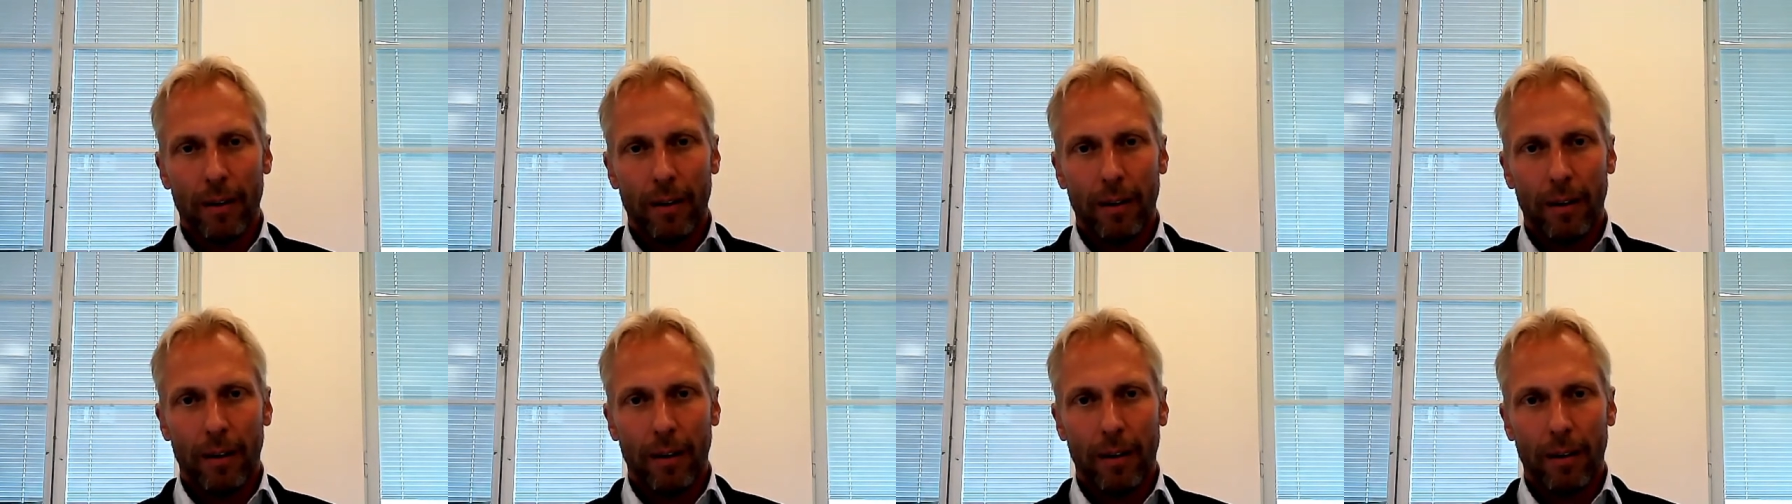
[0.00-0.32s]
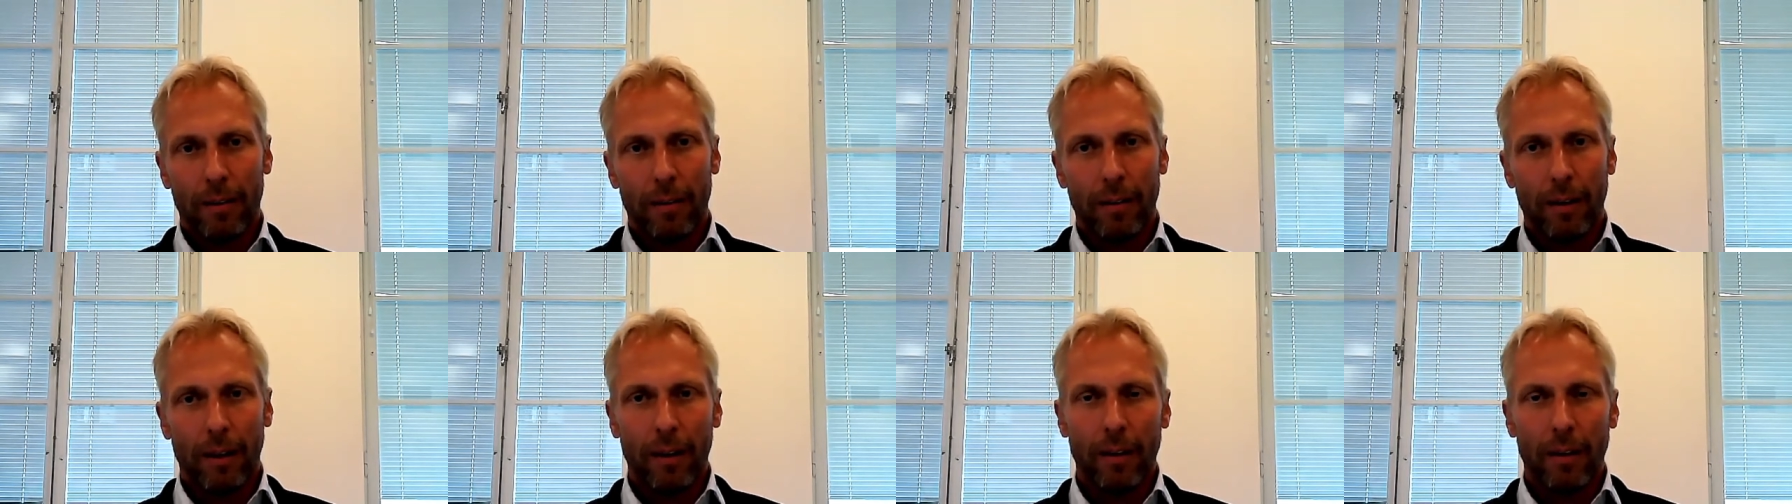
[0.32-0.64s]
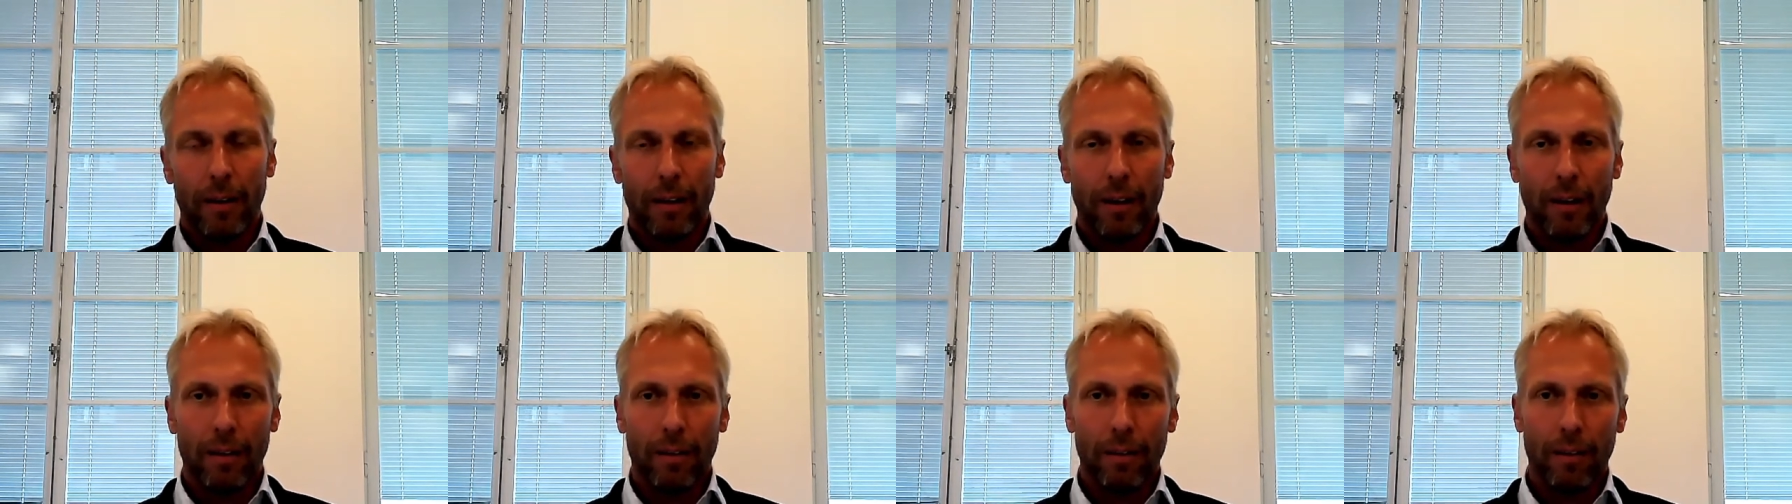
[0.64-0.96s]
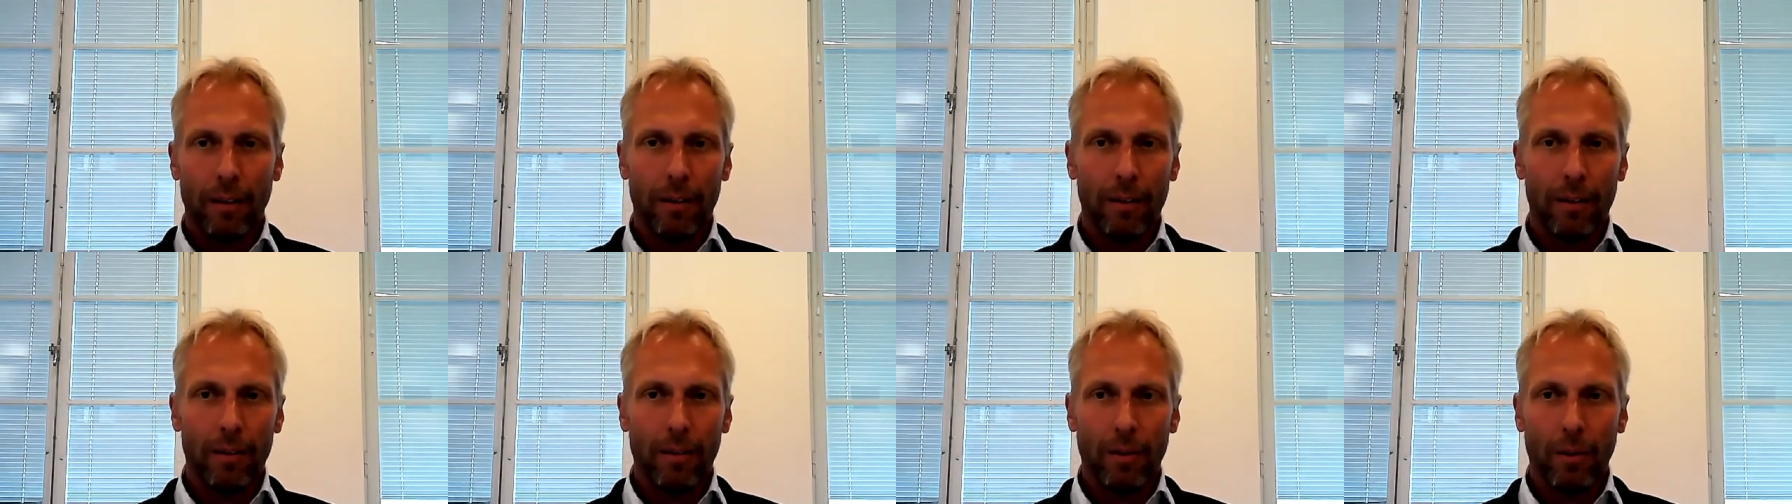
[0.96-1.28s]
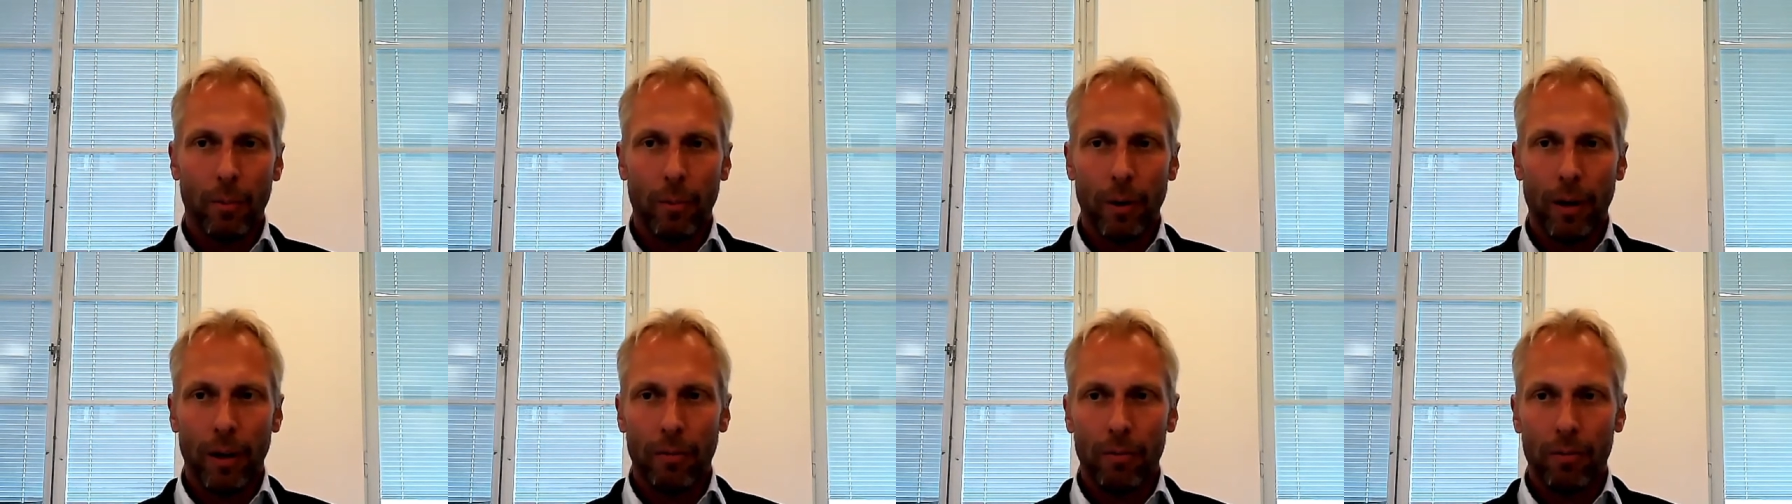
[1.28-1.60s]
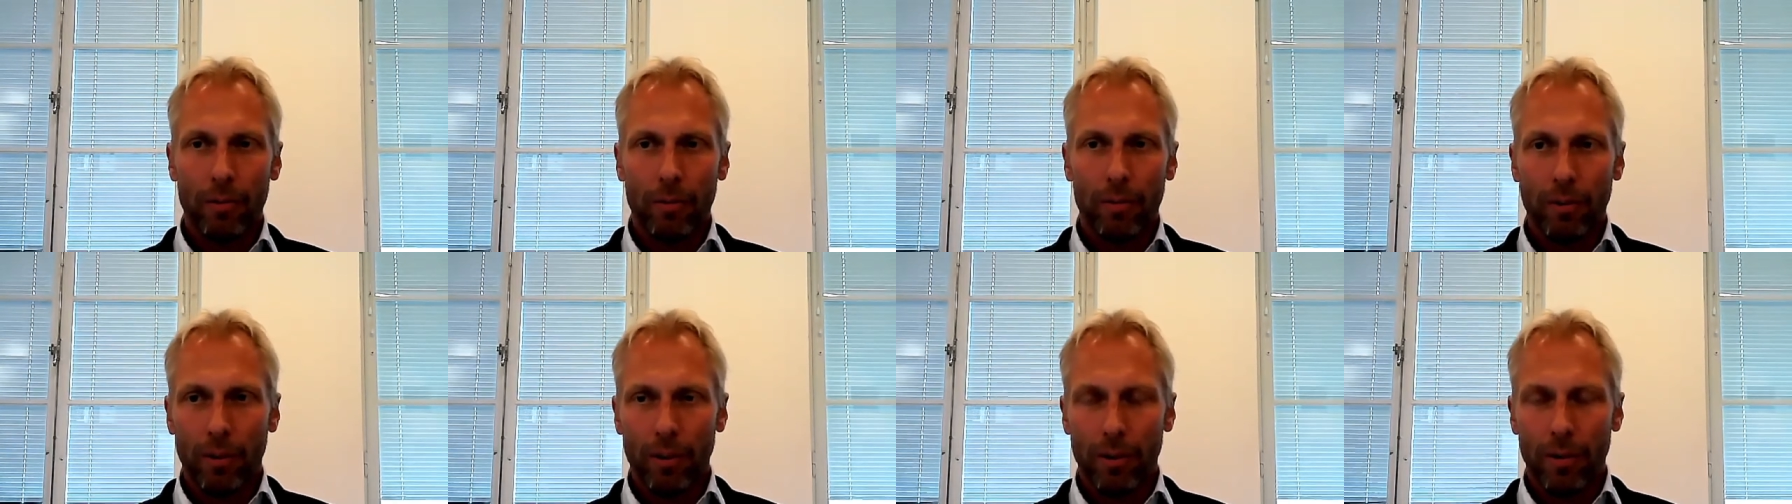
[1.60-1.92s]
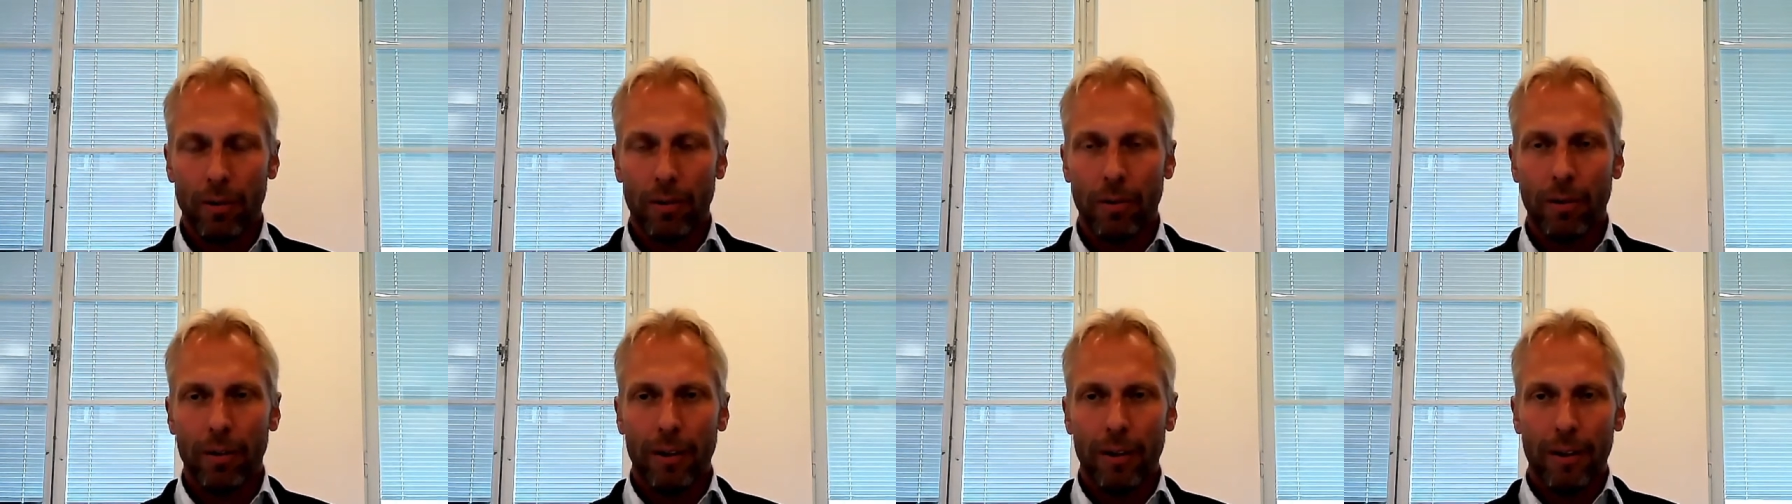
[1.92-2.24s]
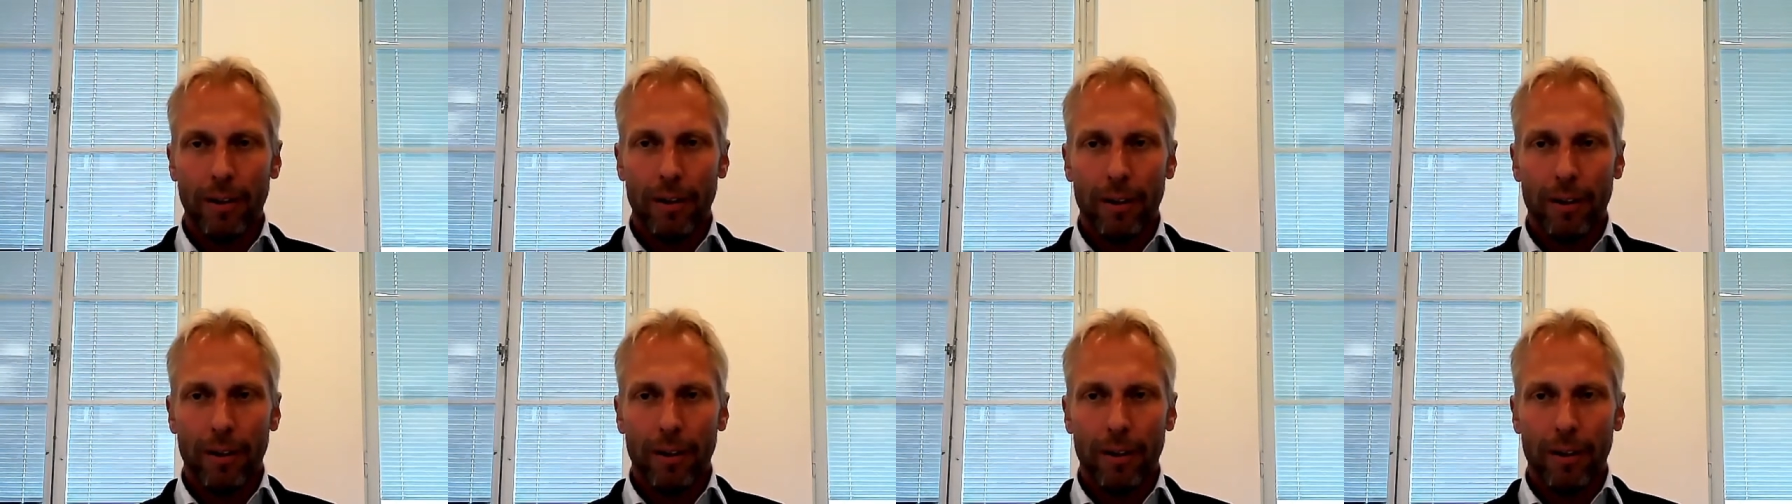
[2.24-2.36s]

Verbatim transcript: And, and I think, you know, we have certain